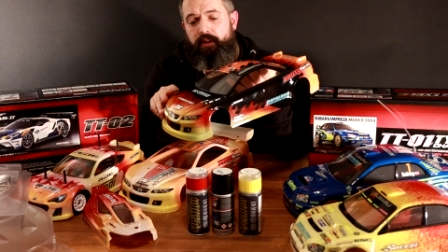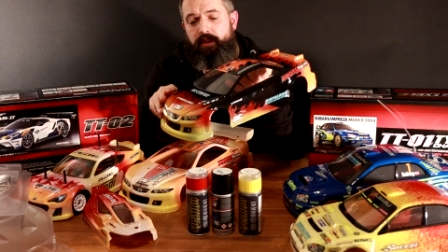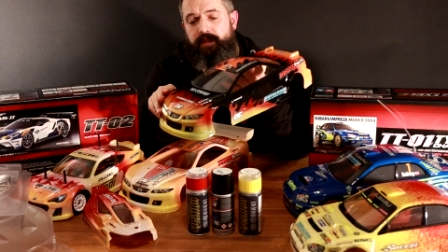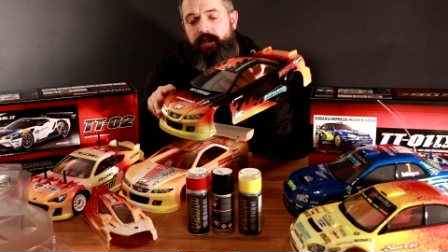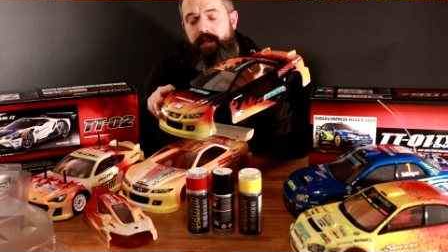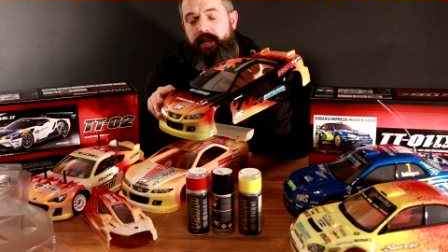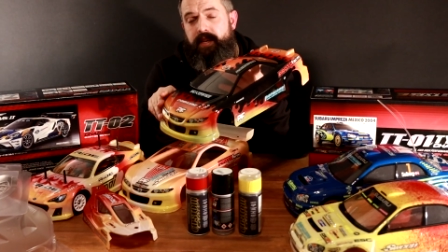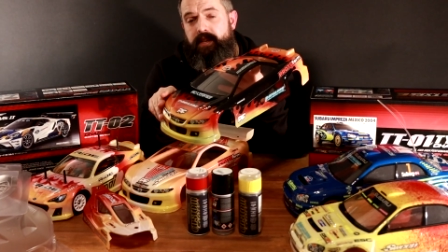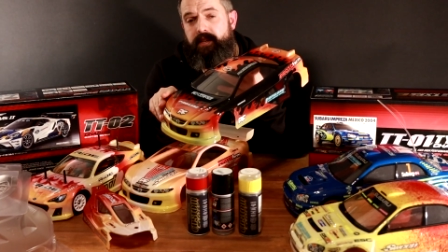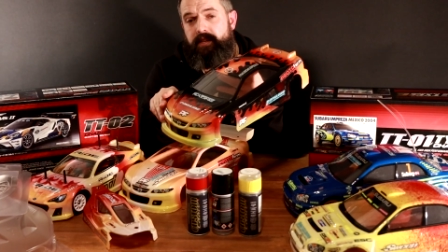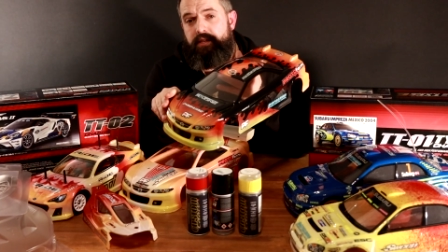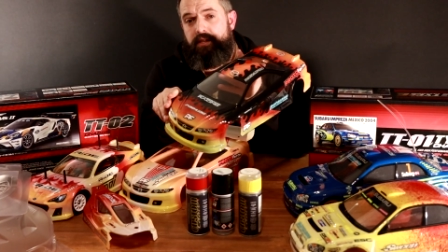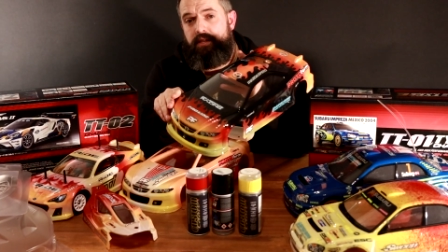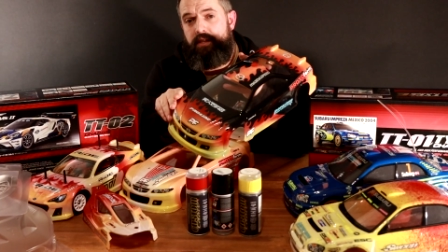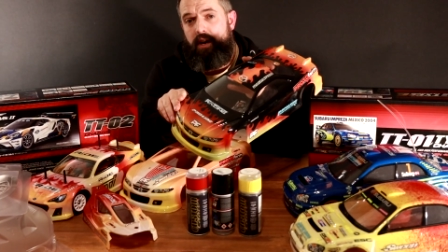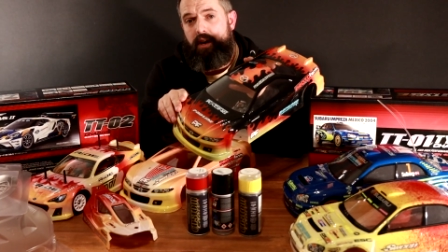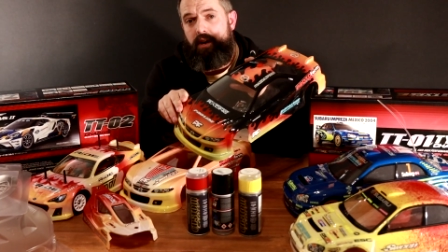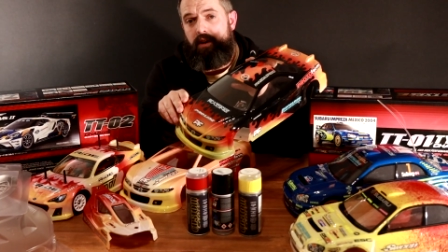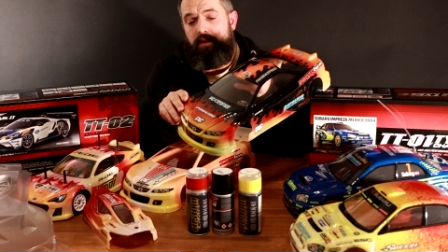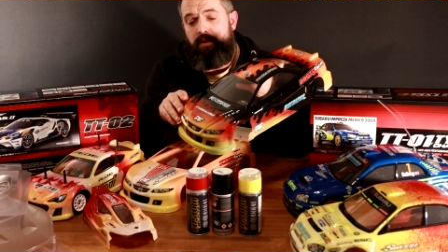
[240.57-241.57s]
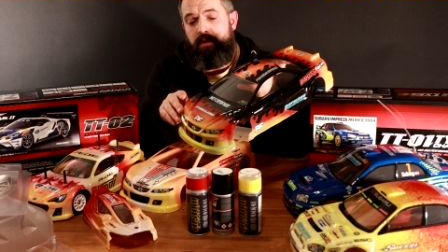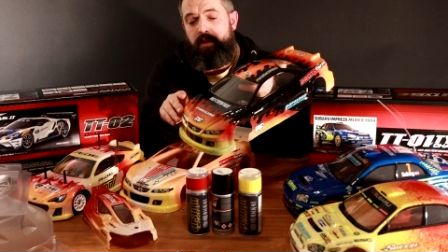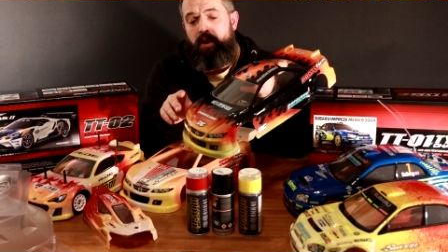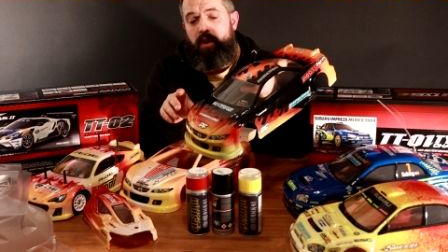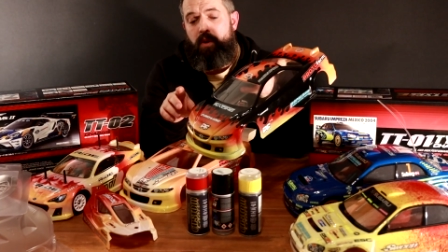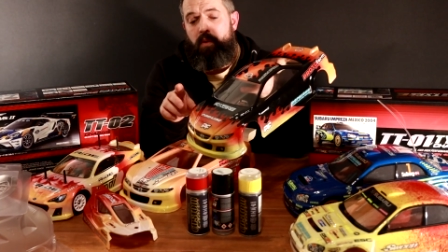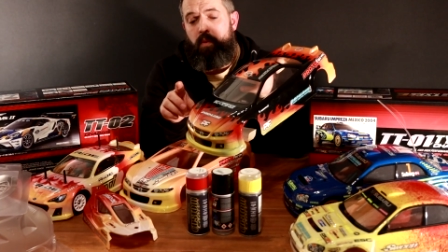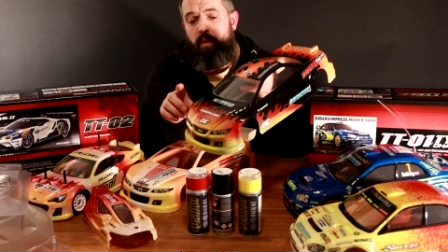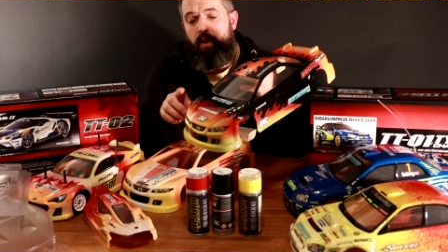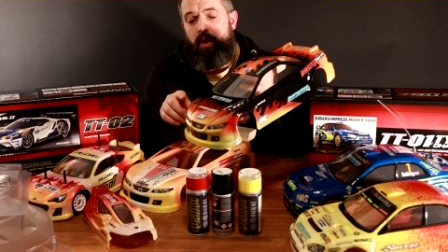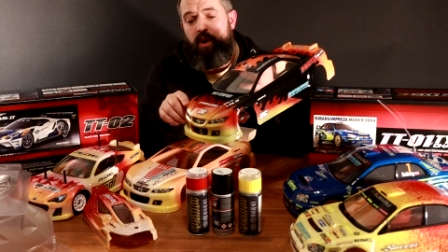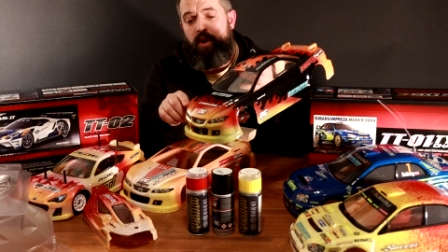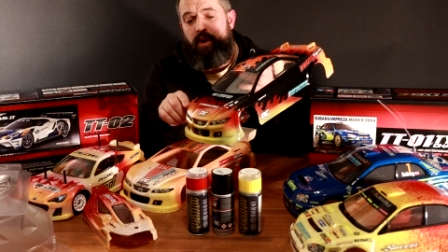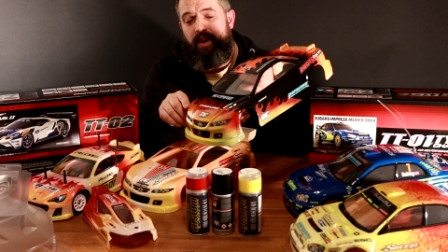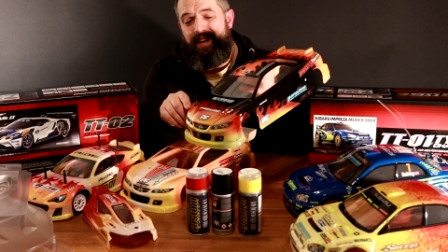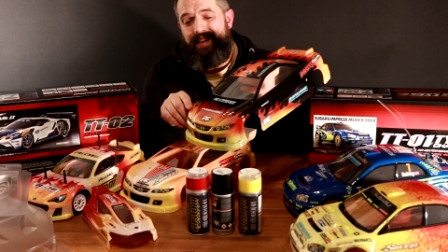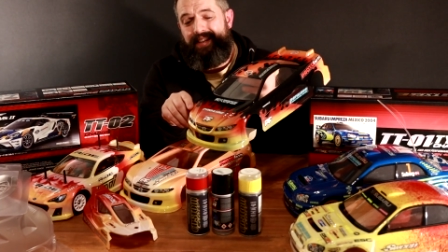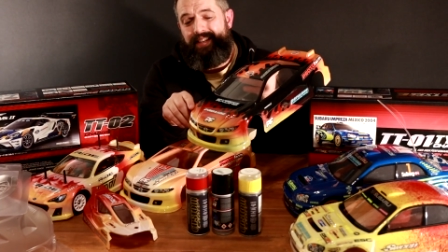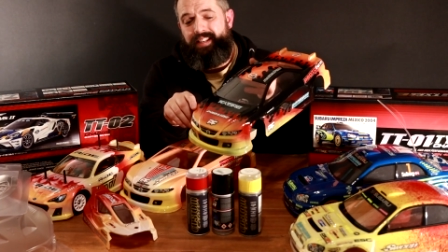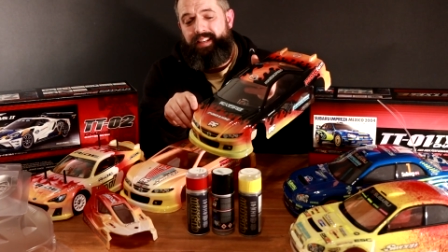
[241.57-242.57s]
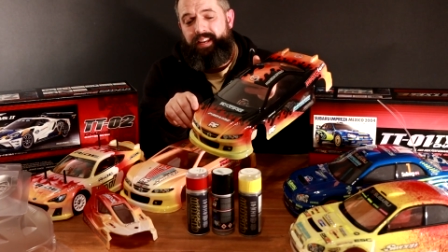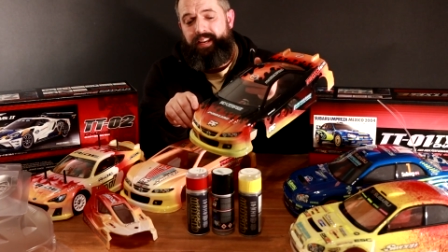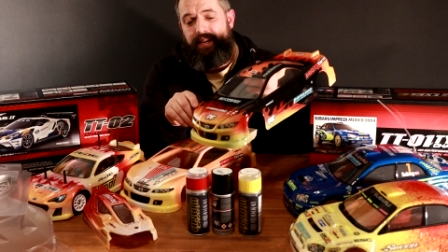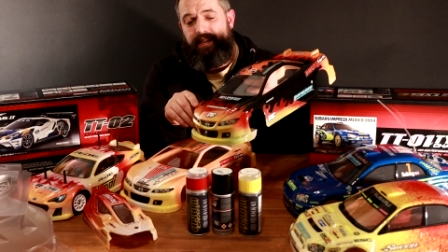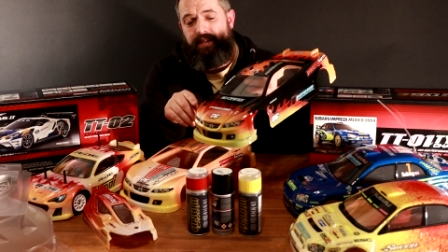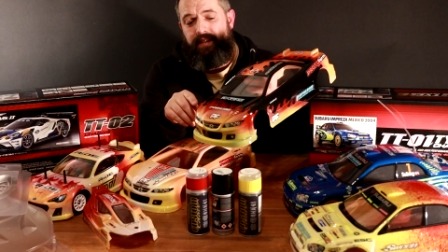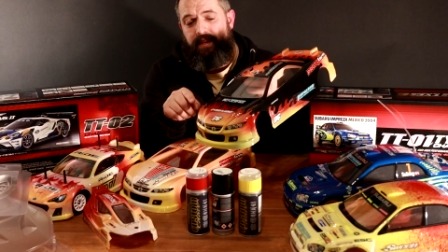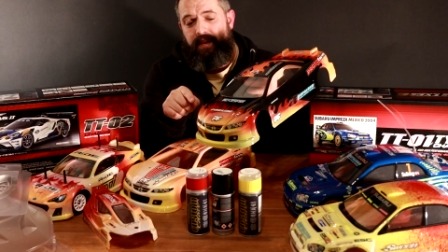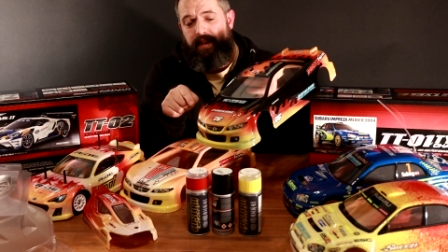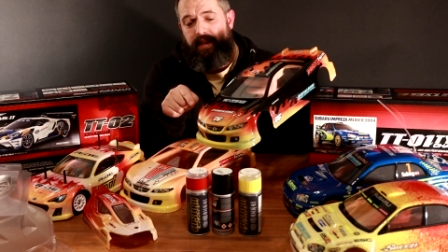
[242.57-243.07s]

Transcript: of ideas. So what I did